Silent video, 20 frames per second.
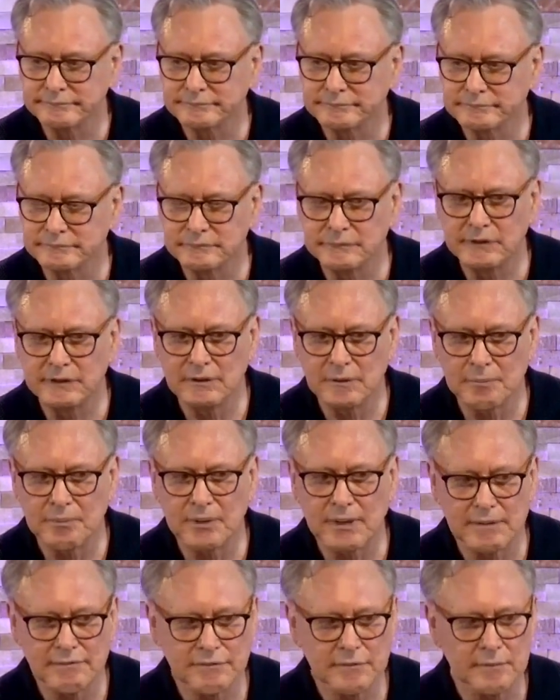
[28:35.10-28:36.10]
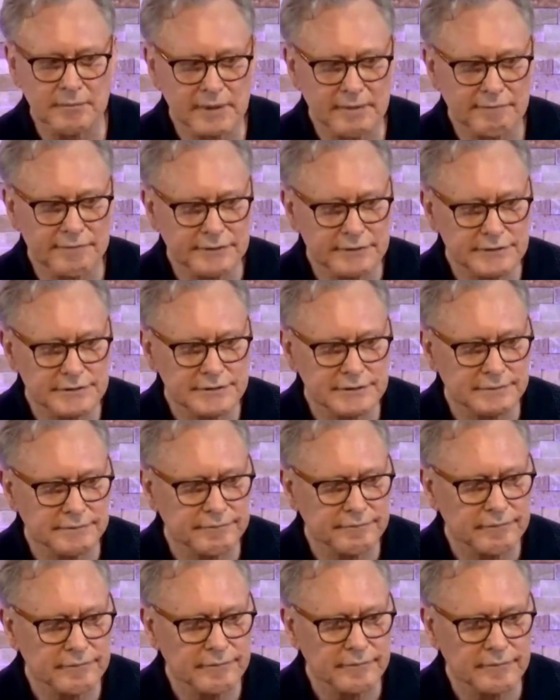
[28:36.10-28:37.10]
Need to pray for Memphis,
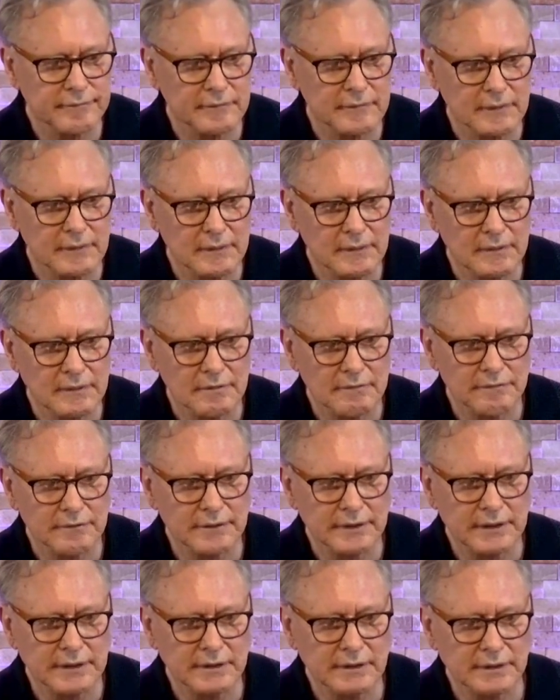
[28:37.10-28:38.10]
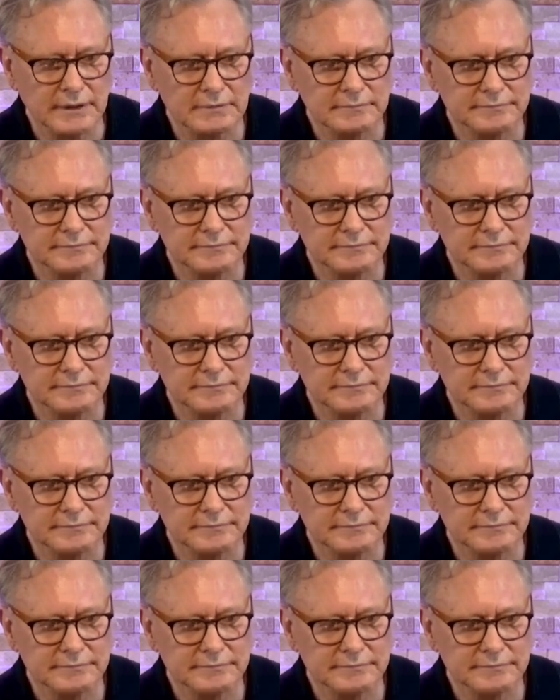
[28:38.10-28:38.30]
for healing.